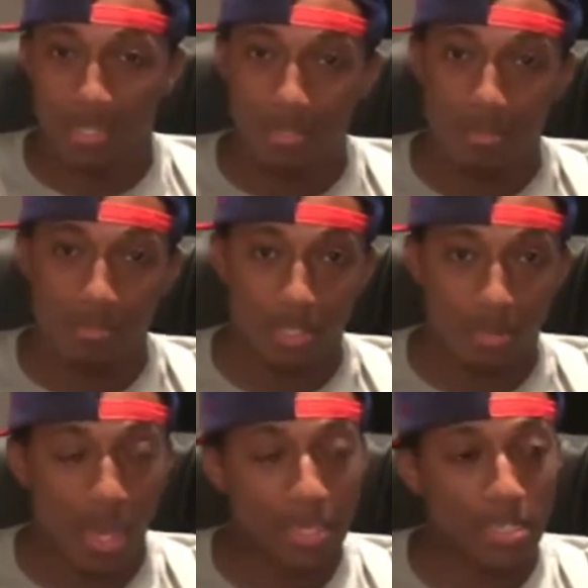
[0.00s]
You know,
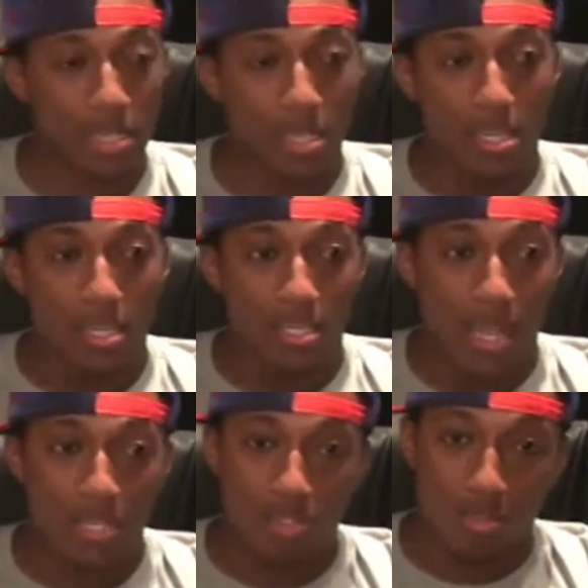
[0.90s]
so that's
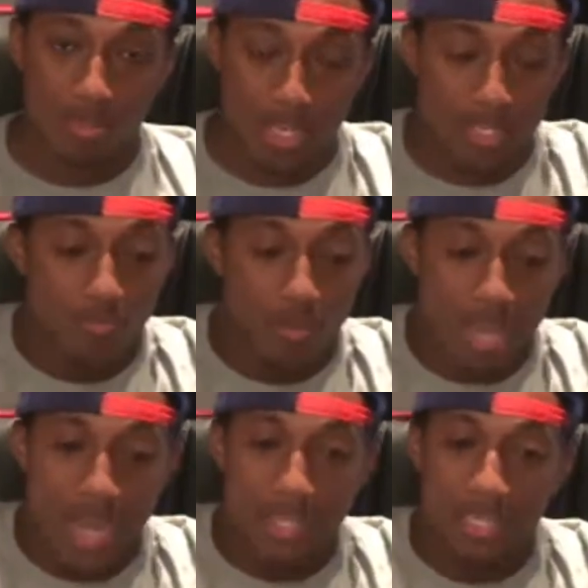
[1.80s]
that's the, that's the
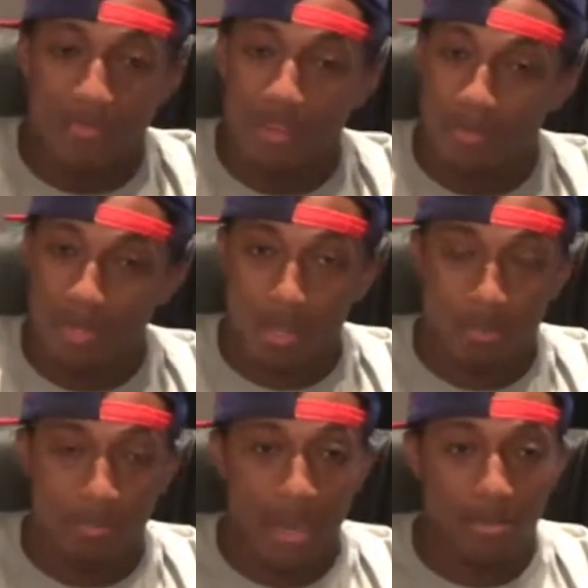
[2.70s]
reality of what I'm talking
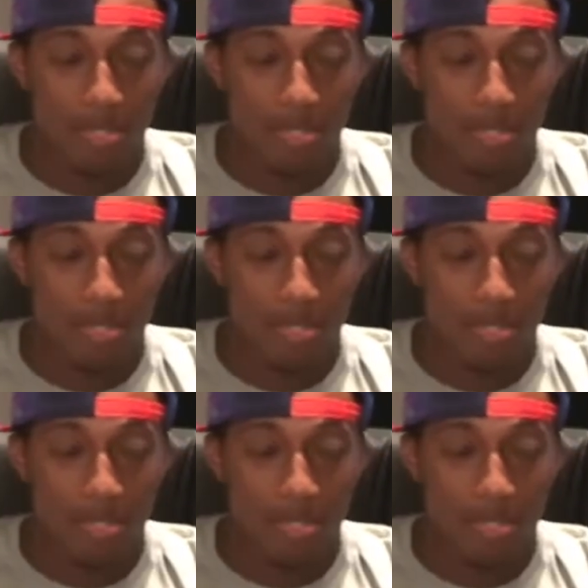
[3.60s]
about.